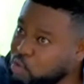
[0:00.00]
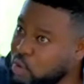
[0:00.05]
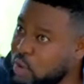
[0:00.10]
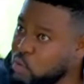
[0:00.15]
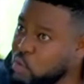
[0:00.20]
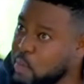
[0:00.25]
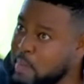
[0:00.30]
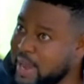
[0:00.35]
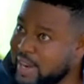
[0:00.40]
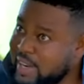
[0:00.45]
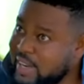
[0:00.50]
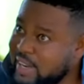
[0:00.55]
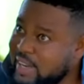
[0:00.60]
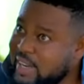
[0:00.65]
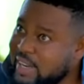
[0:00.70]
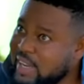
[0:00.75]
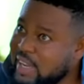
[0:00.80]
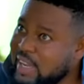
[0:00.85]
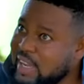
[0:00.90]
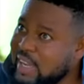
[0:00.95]
to a woman.
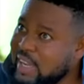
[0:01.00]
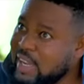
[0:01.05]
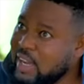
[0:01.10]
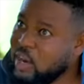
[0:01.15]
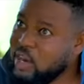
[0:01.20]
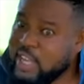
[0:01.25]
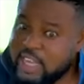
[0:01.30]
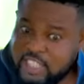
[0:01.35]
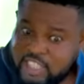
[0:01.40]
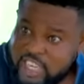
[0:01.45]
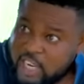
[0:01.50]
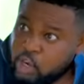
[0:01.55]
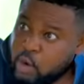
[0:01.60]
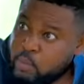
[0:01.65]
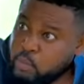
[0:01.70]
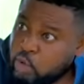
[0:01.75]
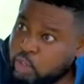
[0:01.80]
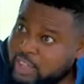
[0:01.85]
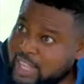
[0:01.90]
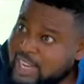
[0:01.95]
When Jacob
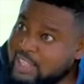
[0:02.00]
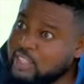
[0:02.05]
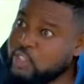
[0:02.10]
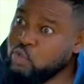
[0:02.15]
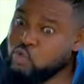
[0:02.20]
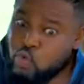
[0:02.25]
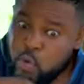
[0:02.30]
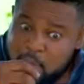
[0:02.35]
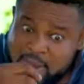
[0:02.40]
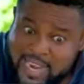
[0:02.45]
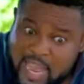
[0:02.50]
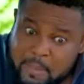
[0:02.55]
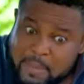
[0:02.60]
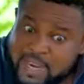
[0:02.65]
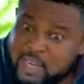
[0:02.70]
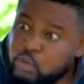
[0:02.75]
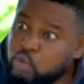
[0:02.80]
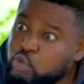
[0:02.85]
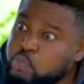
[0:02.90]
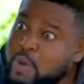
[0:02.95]
know that the woman I
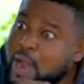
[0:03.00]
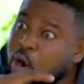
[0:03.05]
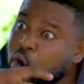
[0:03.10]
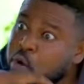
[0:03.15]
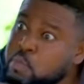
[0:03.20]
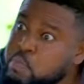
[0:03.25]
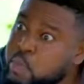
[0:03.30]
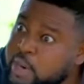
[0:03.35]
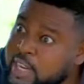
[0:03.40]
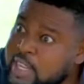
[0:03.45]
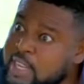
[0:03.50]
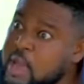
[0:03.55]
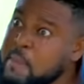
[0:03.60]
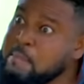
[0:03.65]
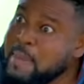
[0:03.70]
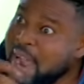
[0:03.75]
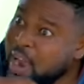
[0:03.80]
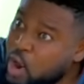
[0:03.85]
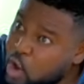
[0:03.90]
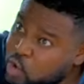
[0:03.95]
married with my own money,
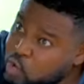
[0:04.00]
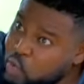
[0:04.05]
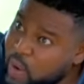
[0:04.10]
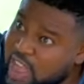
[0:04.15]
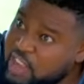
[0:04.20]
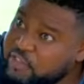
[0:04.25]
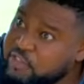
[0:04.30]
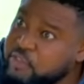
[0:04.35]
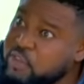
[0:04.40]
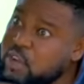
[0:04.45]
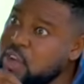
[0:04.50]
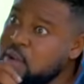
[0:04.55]
my own wife,